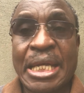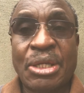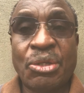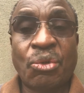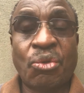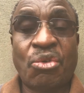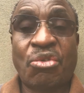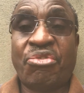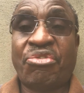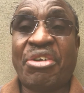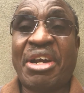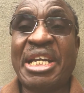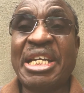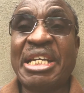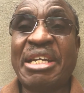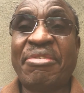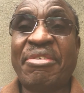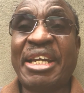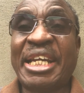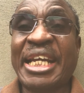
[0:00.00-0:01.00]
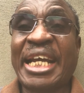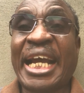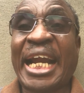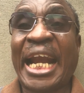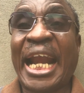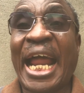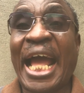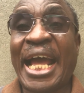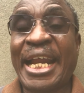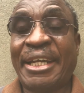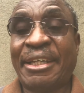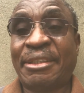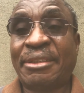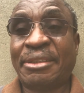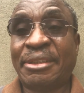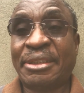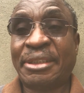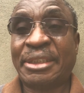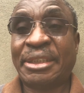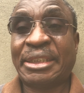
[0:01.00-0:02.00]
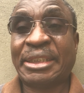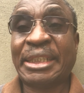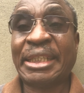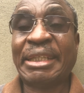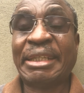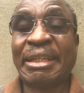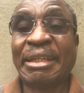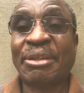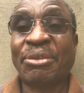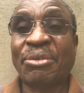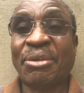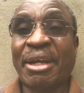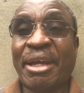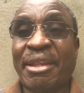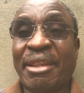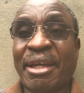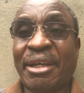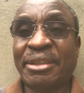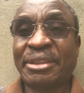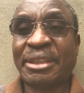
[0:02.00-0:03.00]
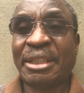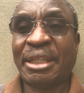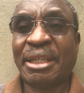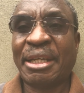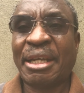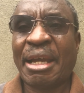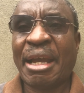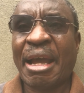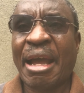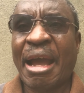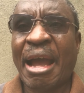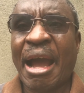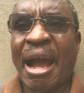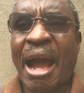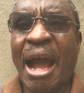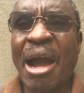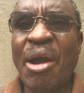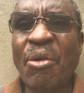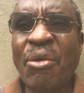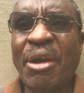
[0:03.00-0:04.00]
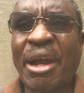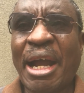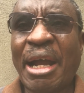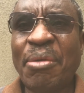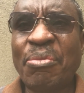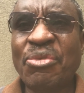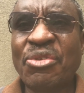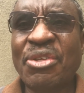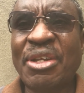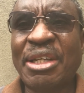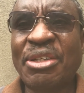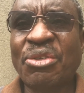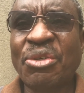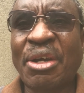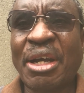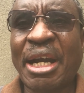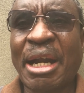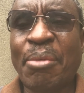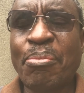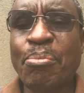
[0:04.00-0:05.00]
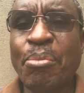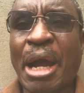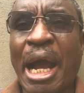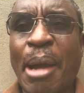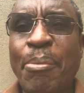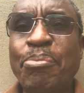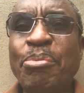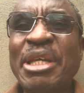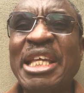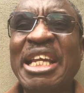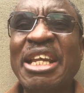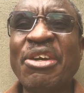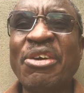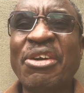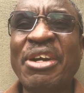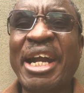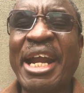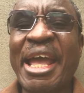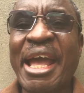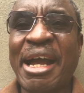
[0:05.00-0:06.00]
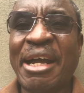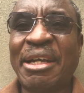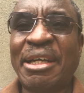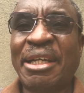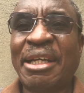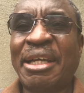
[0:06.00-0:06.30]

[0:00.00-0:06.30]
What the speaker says: you'd find even clan sitting together saying, how comes that you are a billionaire